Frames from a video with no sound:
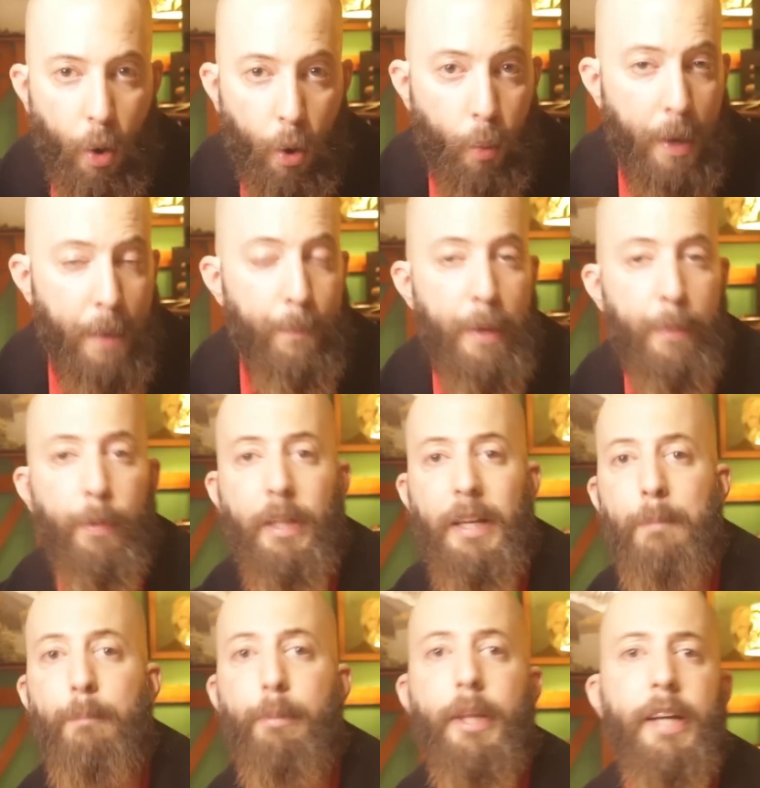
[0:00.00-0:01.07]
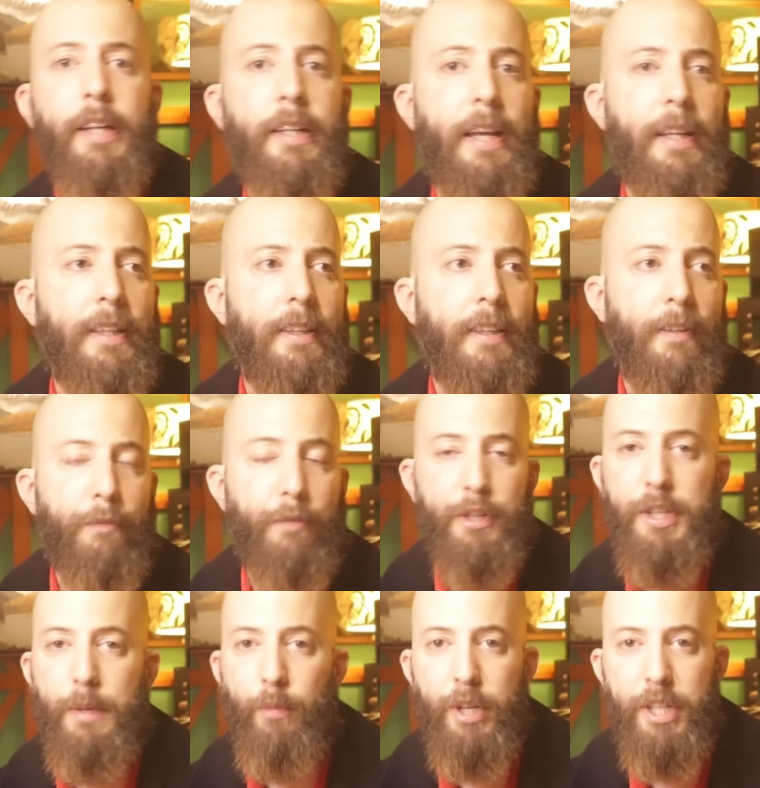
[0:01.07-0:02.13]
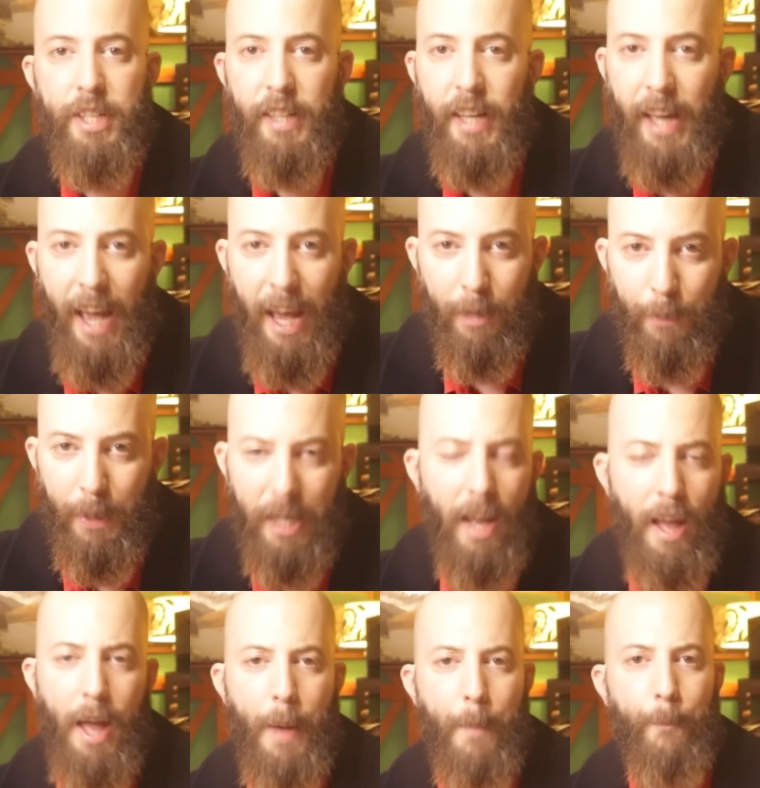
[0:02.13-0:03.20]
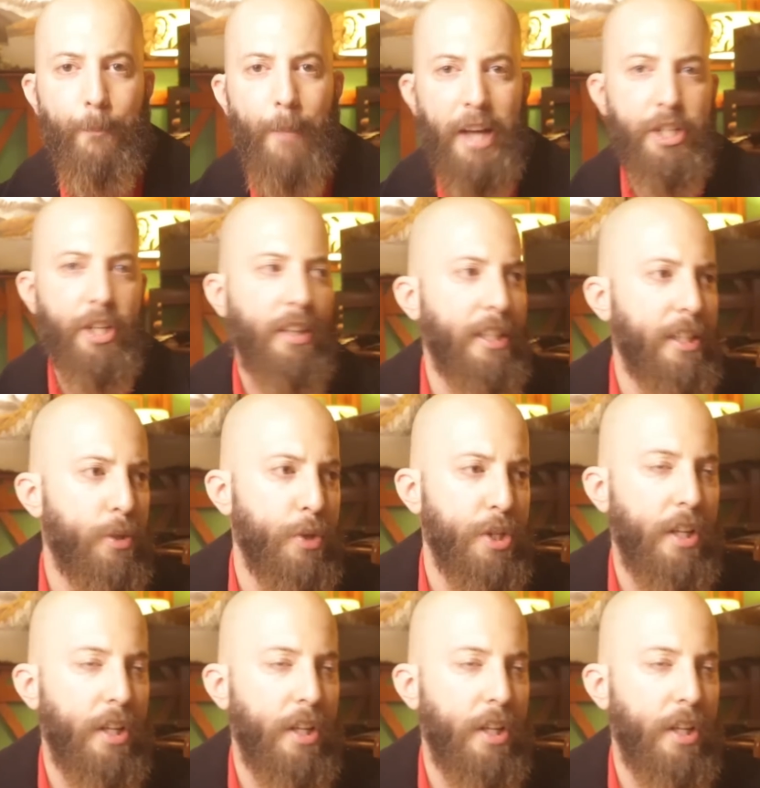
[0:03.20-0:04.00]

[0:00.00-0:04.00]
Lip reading: or when people complained that for some reason they had been magically